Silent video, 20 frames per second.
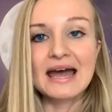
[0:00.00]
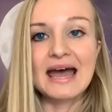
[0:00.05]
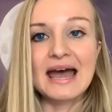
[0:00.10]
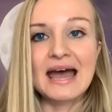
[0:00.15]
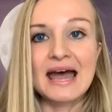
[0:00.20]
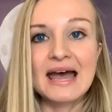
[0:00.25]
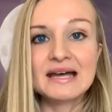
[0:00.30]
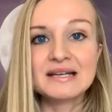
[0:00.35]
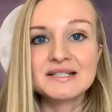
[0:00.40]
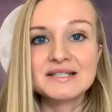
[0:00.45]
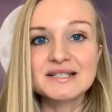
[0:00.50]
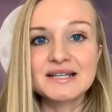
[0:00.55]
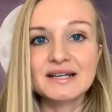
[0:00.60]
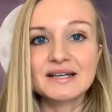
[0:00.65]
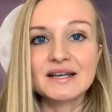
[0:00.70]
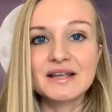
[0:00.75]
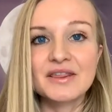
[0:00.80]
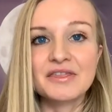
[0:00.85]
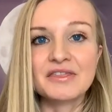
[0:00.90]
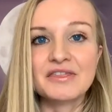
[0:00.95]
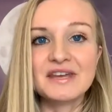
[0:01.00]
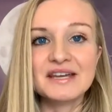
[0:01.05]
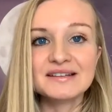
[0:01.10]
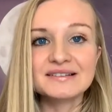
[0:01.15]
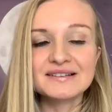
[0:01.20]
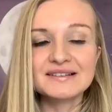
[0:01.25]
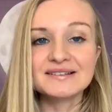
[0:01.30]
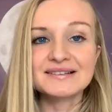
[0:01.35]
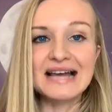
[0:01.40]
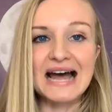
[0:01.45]
And
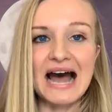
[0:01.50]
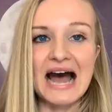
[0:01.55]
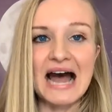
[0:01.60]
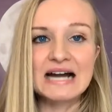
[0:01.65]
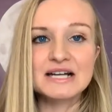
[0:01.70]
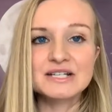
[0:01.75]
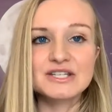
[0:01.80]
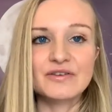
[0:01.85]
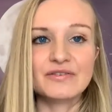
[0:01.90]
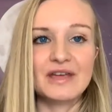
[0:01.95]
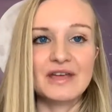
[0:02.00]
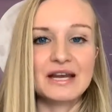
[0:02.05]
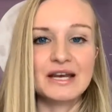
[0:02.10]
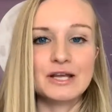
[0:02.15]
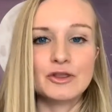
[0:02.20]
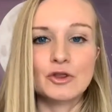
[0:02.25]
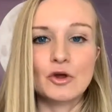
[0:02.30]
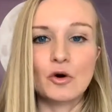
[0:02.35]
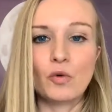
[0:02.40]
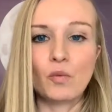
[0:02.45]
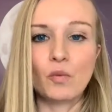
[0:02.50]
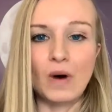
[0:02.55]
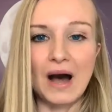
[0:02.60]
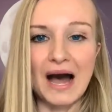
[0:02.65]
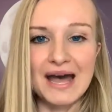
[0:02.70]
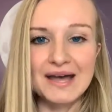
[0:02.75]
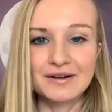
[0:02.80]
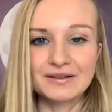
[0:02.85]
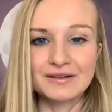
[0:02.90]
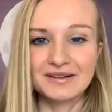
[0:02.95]
this is activating the
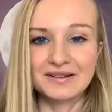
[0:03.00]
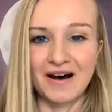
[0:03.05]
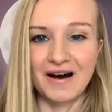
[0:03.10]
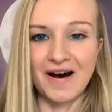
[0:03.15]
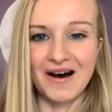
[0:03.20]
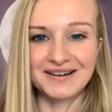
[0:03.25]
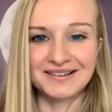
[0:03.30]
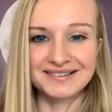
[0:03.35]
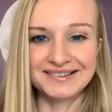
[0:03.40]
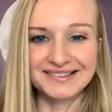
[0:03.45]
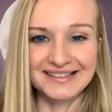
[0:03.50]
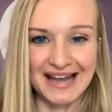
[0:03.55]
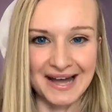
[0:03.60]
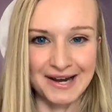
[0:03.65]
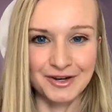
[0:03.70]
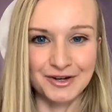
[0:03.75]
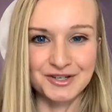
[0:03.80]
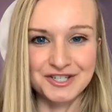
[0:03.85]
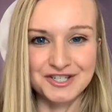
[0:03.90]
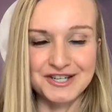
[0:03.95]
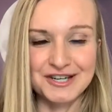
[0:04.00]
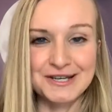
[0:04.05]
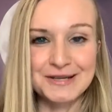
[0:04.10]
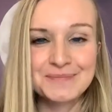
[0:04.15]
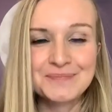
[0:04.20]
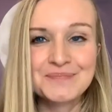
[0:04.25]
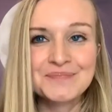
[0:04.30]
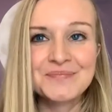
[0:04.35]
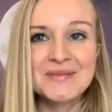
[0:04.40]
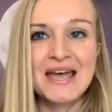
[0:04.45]
wild goddess
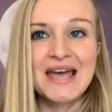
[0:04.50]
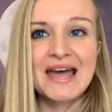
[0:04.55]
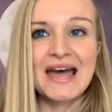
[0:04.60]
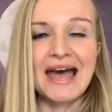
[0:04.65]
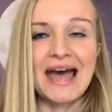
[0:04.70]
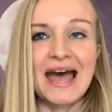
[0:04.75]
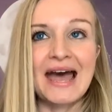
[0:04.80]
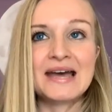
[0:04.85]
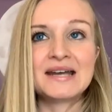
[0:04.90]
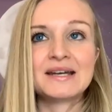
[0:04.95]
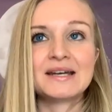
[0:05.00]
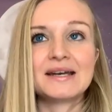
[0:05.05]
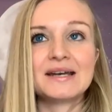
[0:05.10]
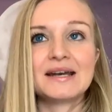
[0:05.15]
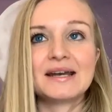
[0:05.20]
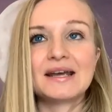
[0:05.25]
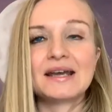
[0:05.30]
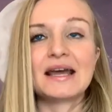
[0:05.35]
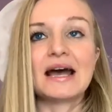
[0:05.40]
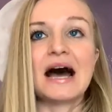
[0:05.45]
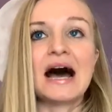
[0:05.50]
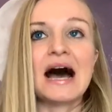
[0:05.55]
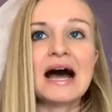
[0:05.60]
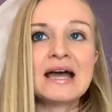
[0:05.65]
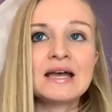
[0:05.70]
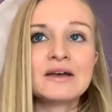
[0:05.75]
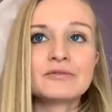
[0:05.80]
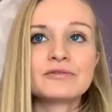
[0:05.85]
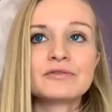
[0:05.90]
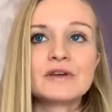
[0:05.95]
energy. And
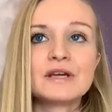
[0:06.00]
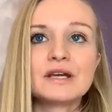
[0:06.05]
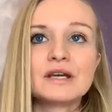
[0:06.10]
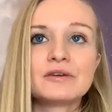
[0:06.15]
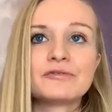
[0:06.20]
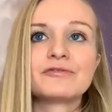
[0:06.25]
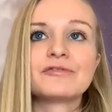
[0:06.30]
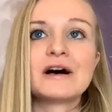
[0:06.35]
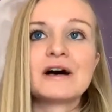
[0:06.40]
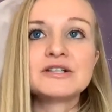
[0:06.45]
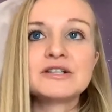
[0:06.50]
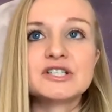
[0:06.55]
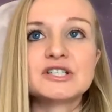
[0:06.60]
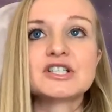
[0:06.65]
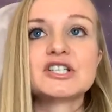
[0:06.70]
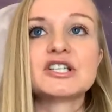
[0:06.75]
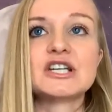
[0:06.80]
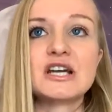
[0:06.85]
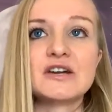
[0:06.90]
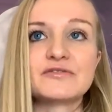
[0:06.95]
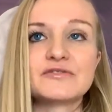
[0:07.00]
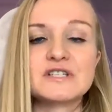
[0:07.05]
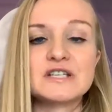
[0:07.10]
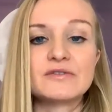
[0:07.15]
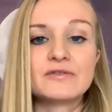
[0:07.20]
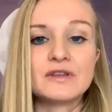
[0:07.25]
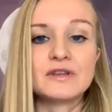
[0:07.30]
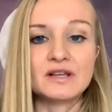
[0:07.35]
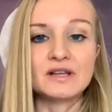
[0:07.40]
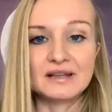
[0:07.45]
I have felt a shift
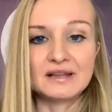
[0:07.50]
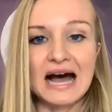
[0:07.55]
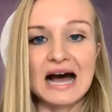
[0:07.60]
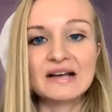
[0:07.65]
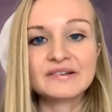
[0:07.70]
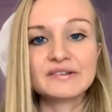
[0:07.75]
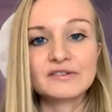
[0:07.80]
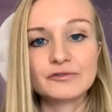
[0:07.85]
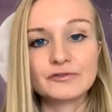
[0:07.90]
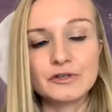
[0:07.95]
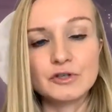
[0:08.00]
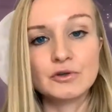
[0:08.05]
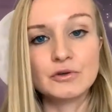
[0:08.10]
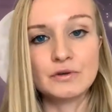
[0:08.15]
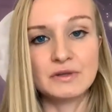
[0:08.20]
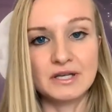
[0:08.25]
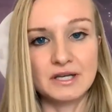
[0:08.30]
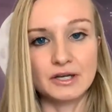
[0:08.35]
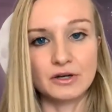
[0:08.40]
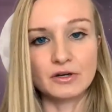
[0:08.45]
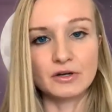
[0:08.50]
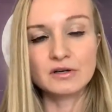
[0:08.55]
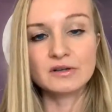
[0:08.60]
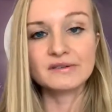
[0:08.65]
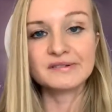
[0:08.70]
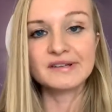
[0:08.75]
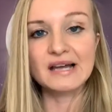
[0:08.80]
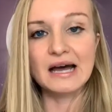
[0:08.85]
even the last few years